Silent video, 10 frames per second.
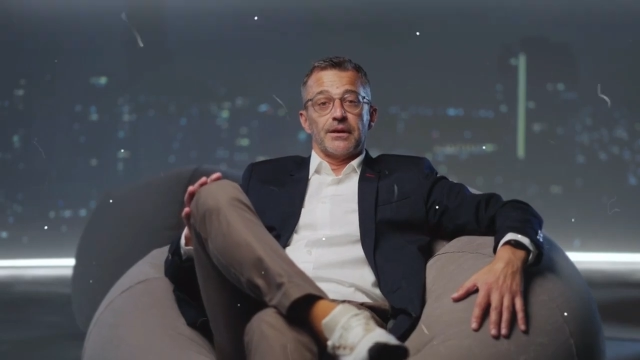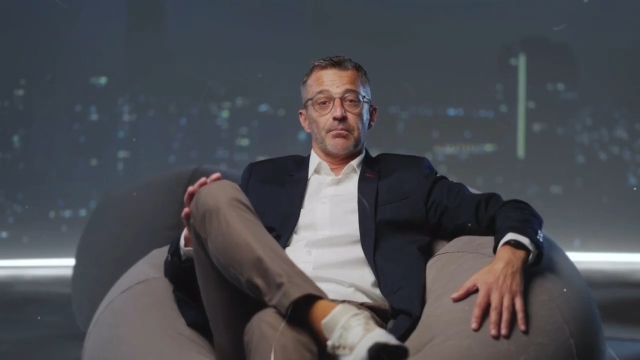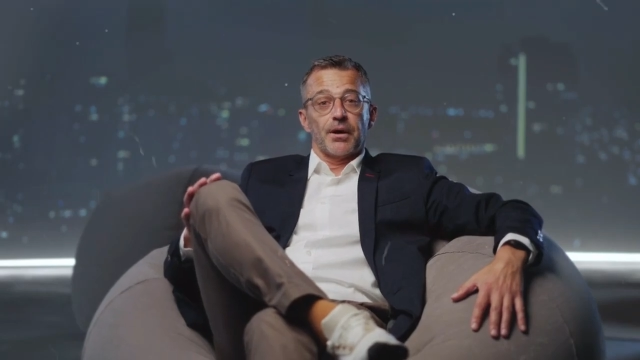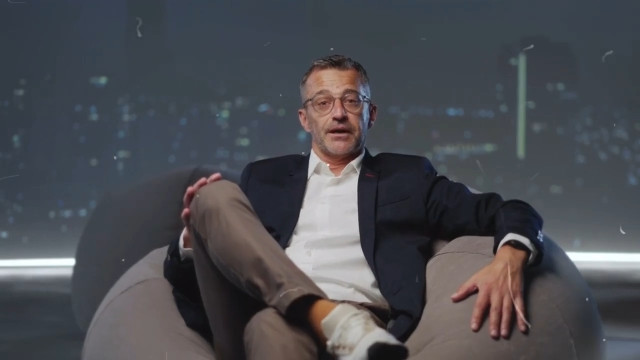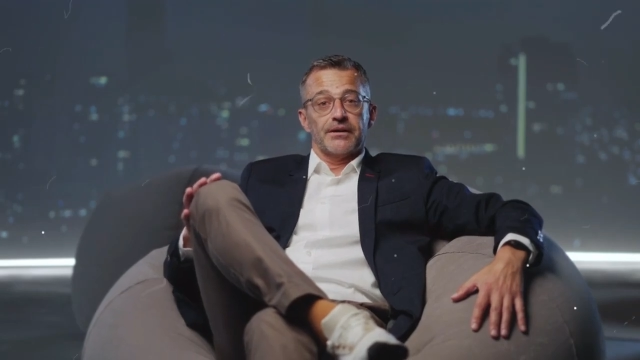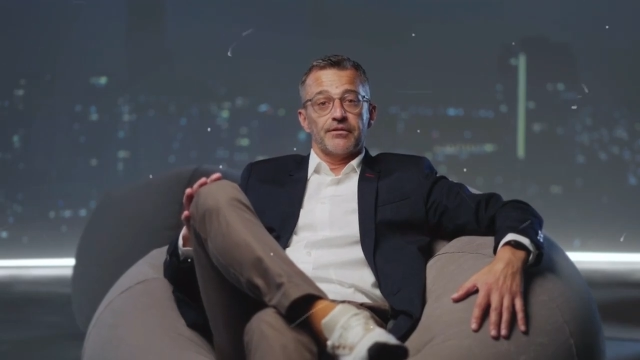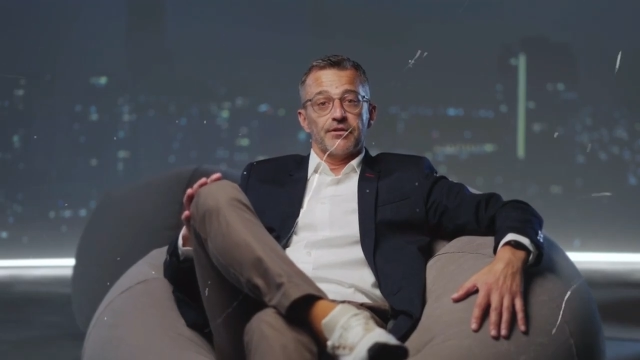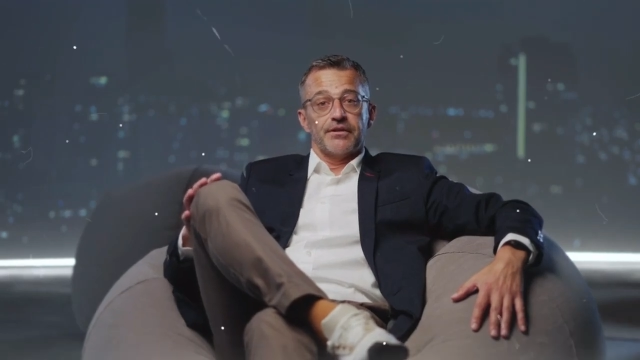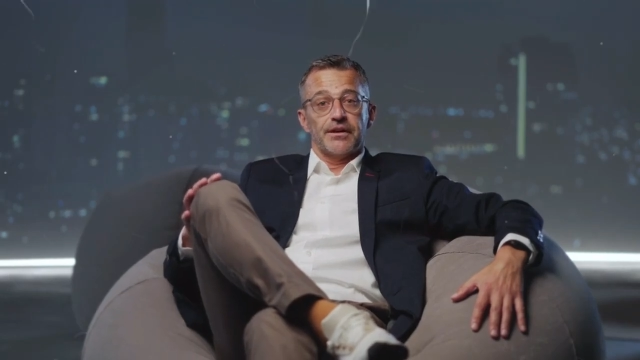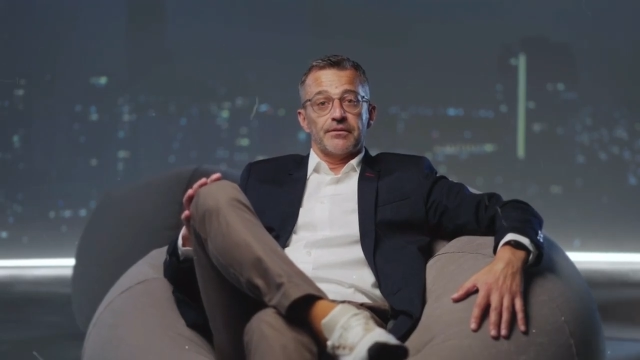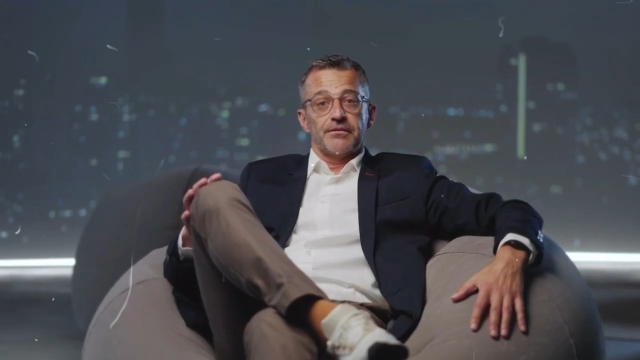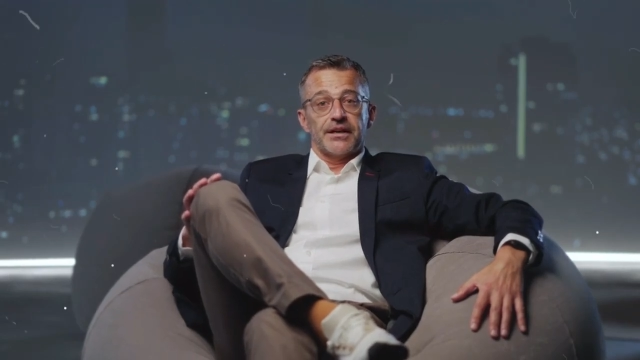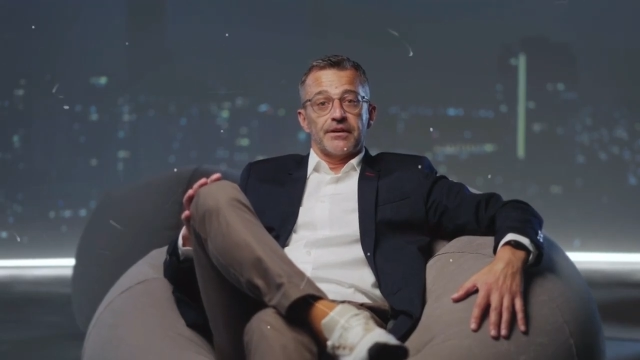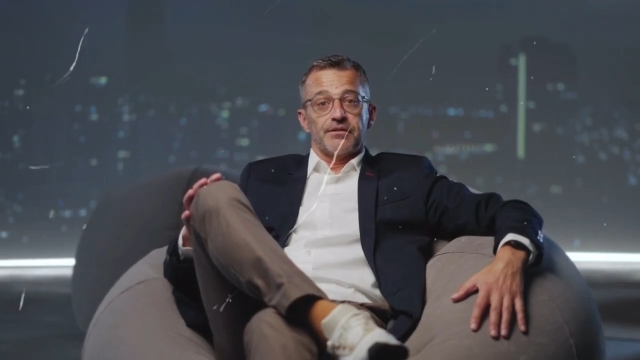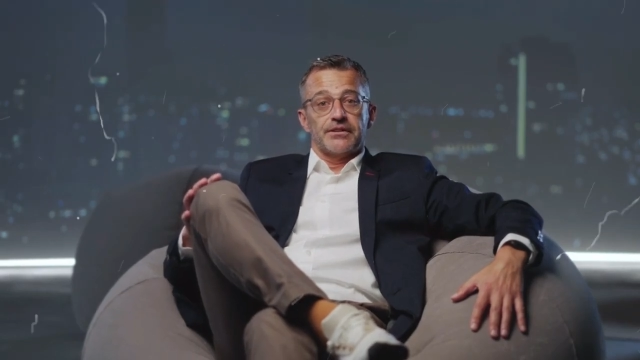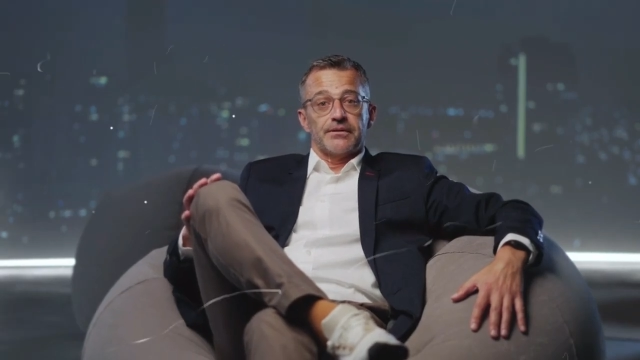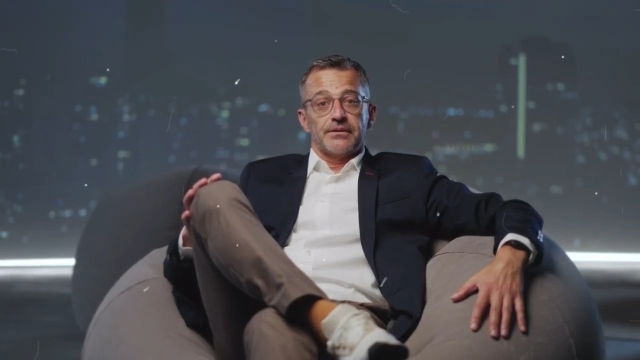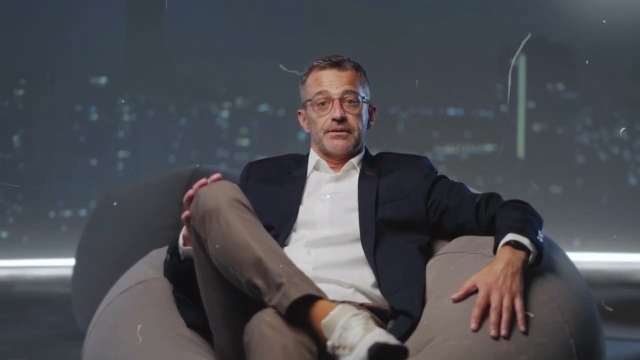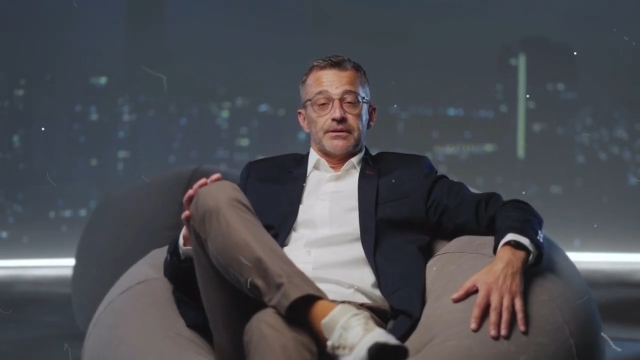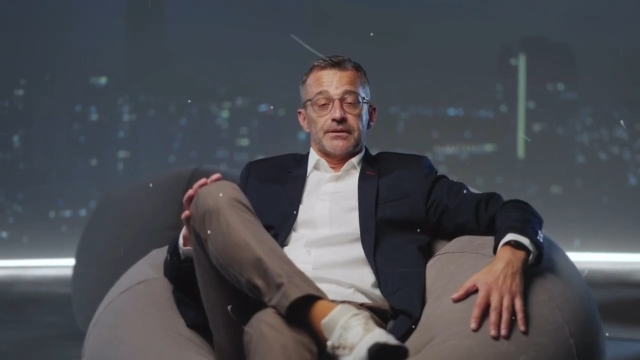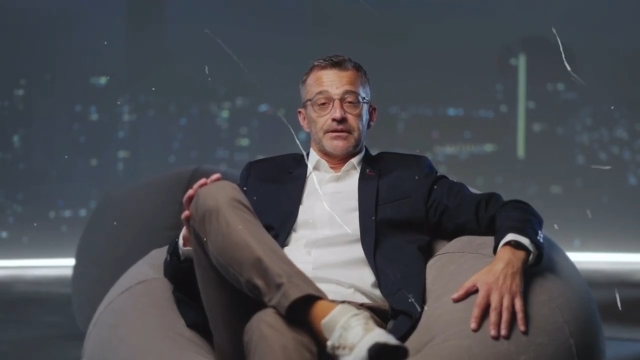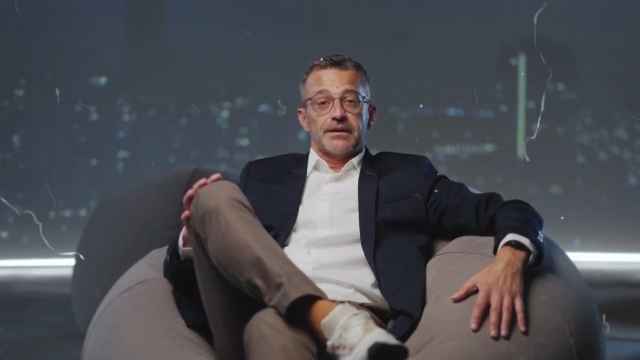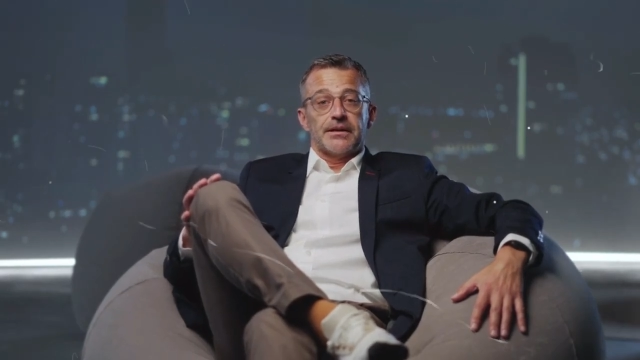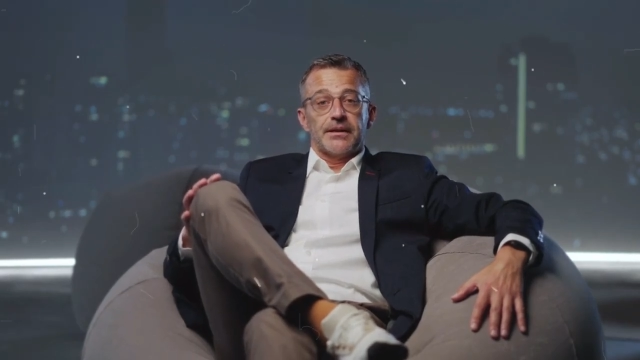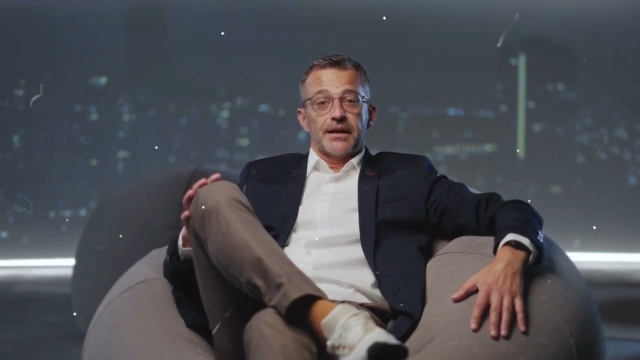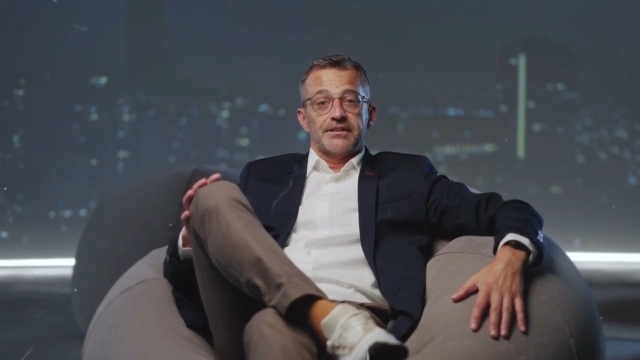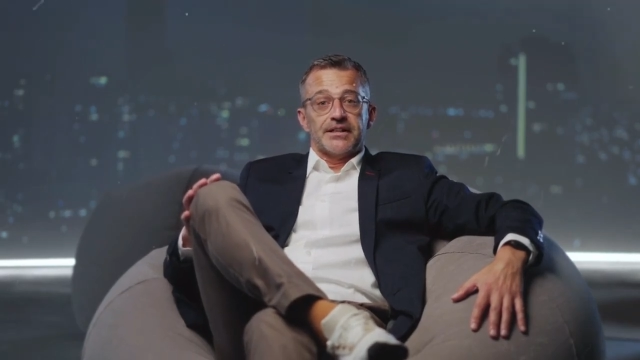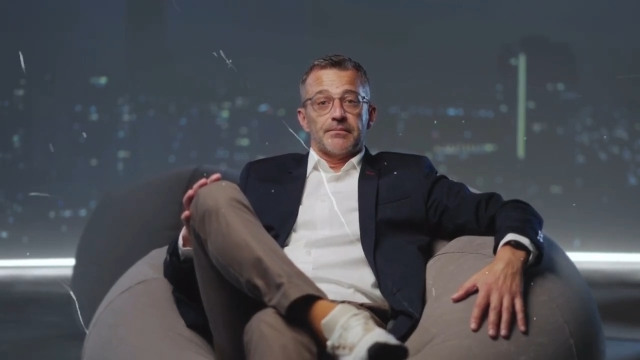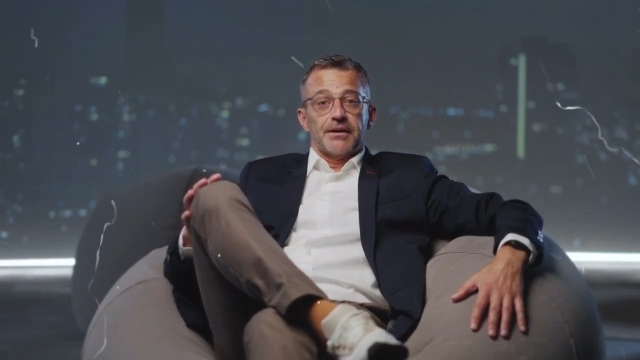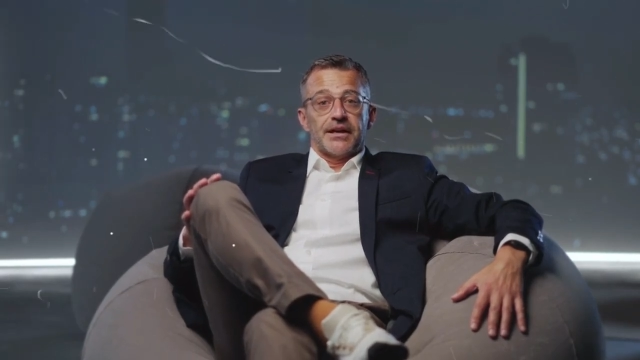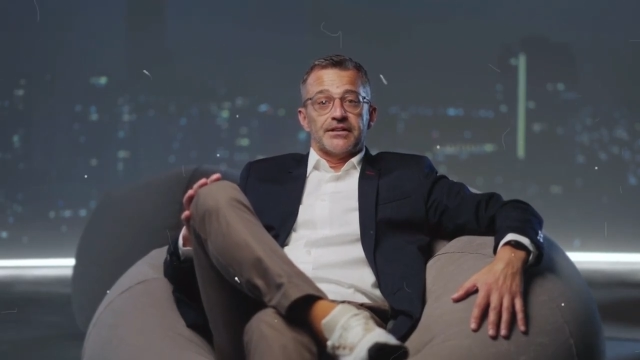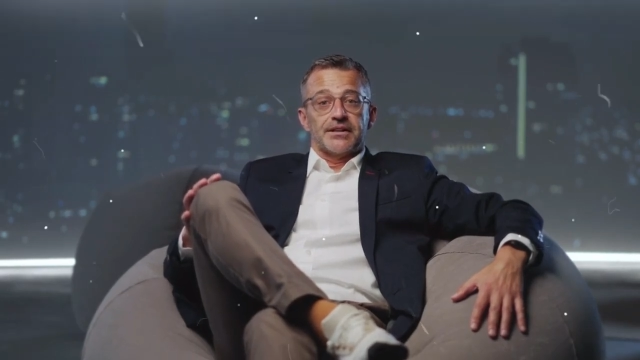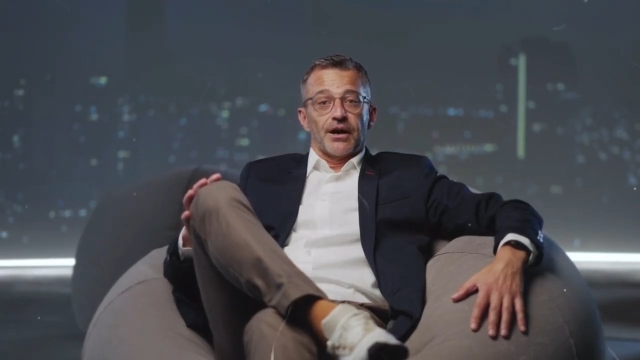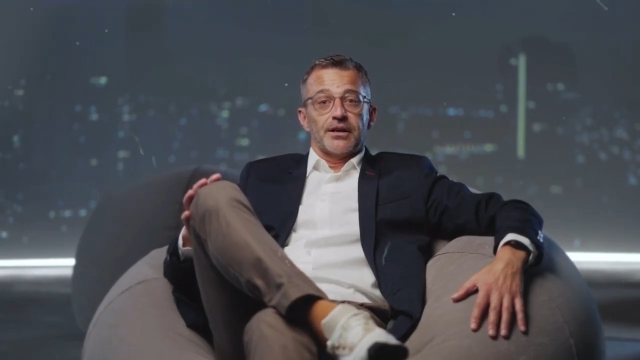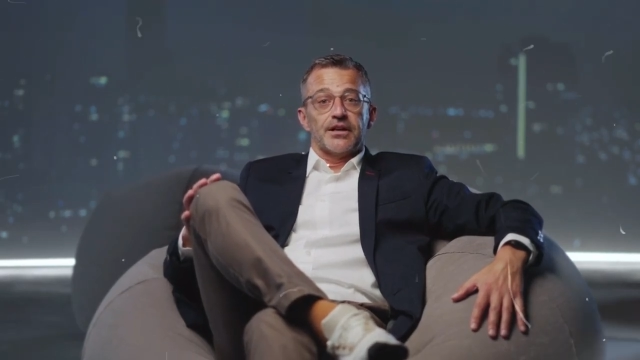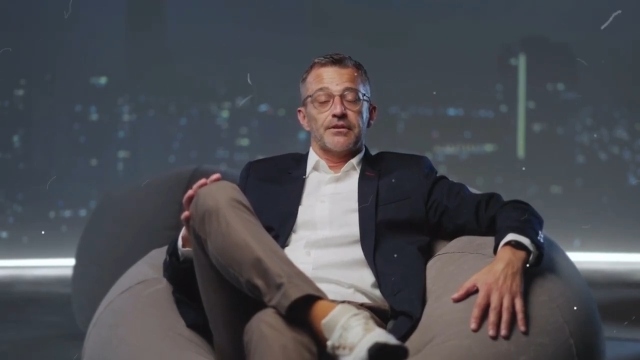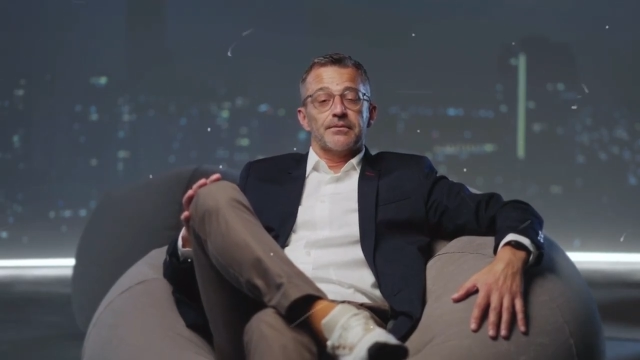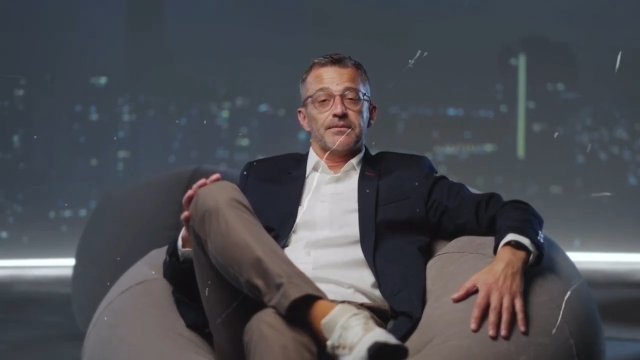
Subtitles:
while they reveal themselves. A Sigma doesn't argue.